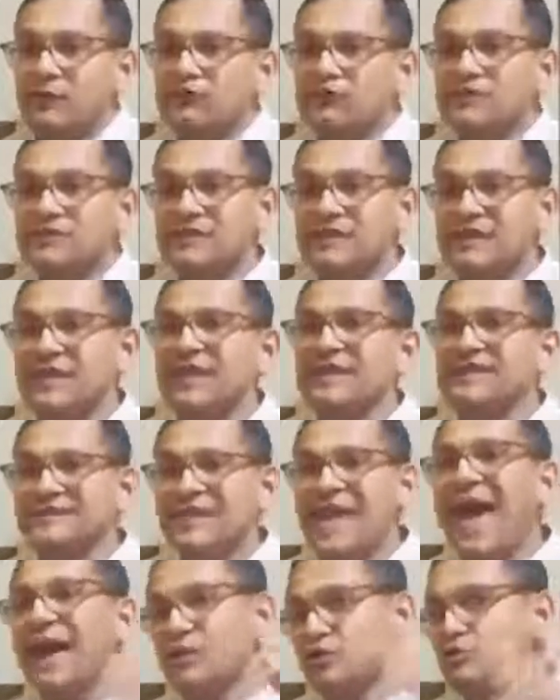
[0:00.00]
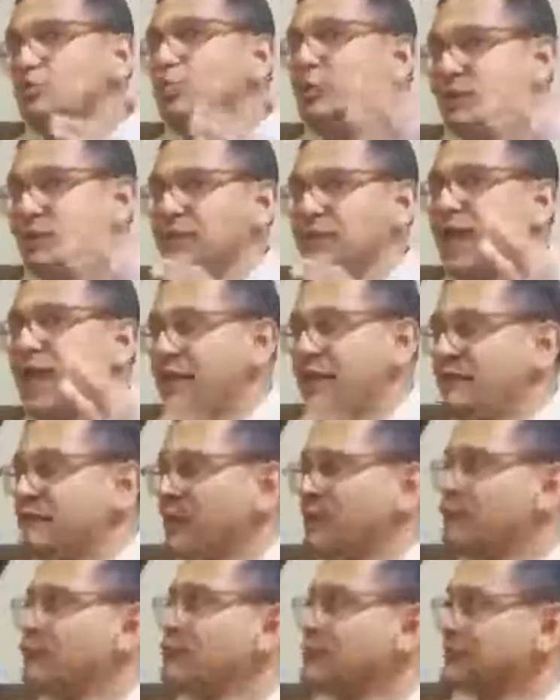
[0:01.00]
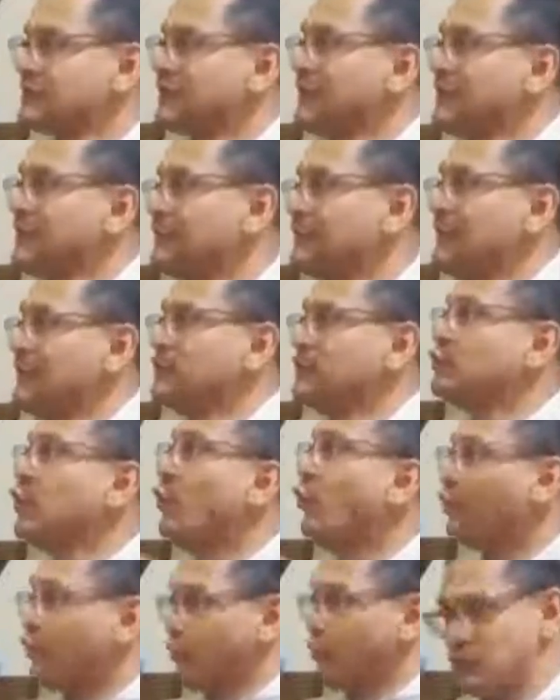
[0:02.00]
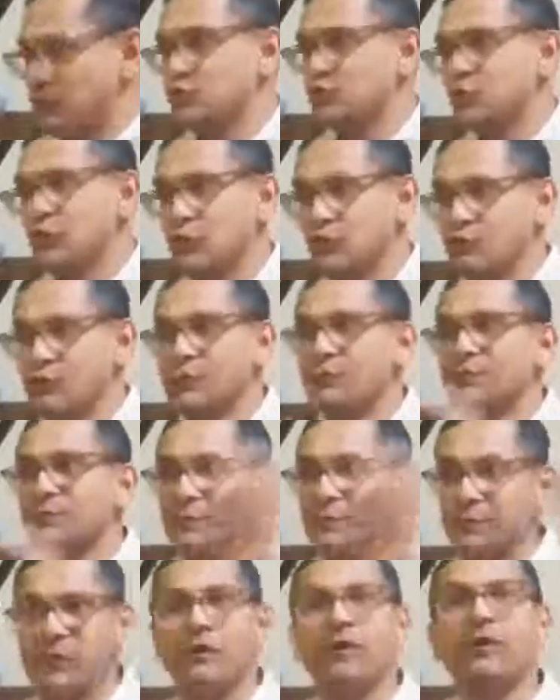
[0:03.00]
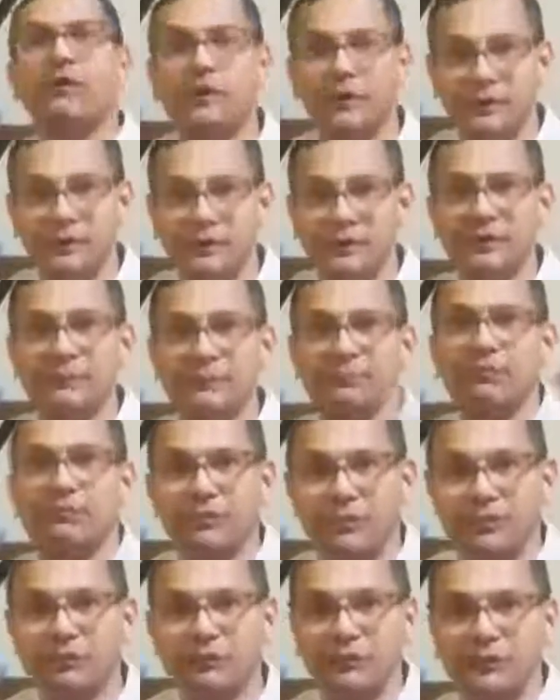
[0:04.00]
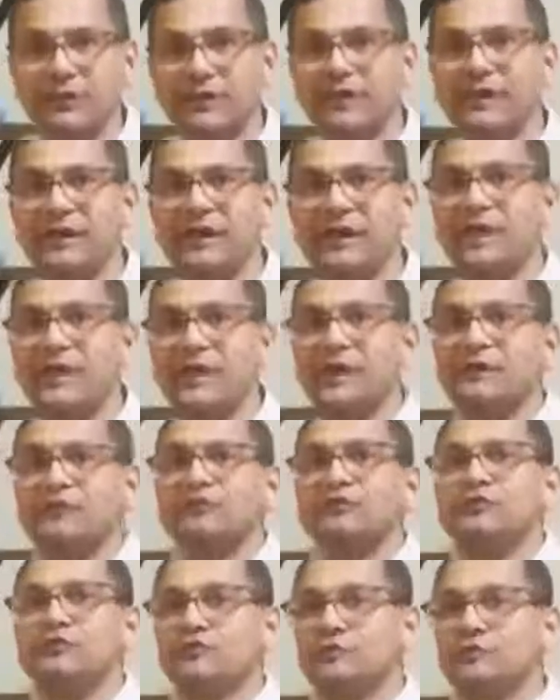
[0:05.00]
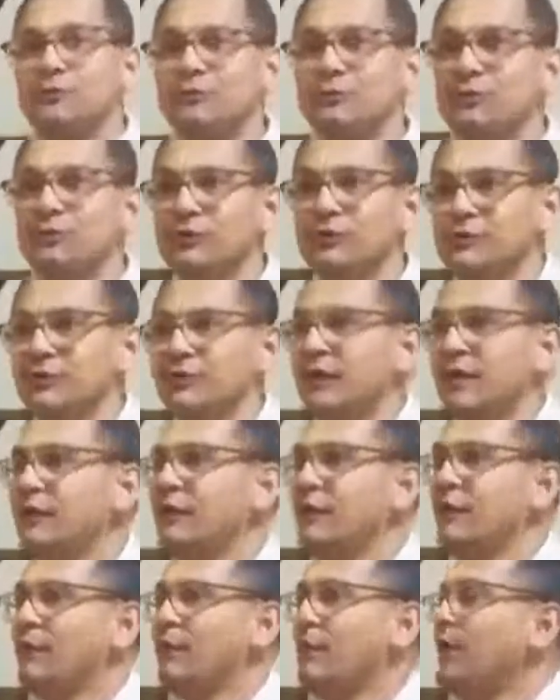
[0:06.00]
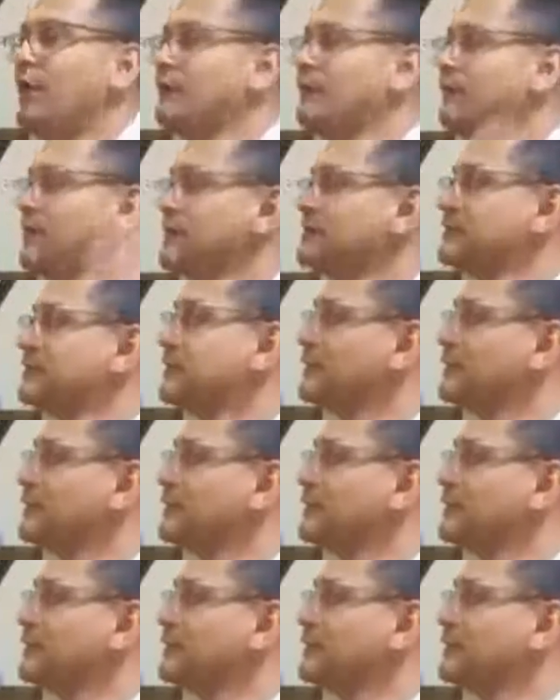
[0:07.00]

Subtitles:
risking his actual life and risking being tortured and ripped apart, literally, to distribute books. All of us,